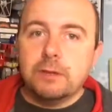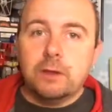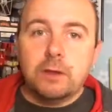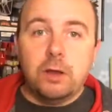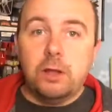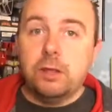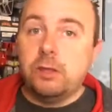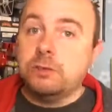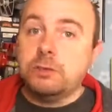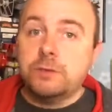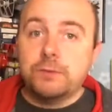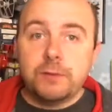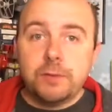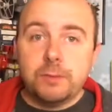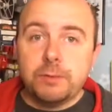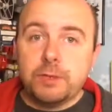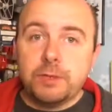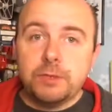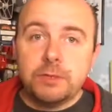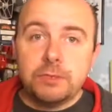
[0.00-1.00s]
All those are free
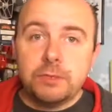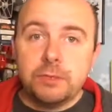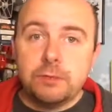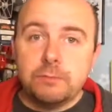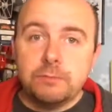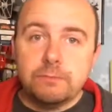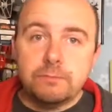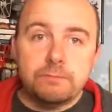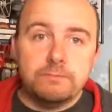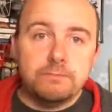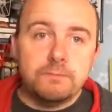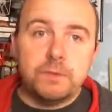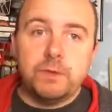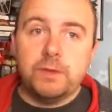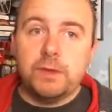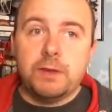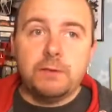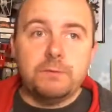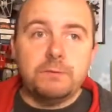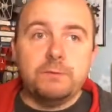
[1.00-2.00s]
play too. You
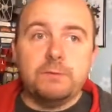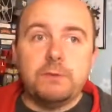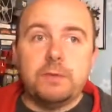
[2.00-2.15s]
have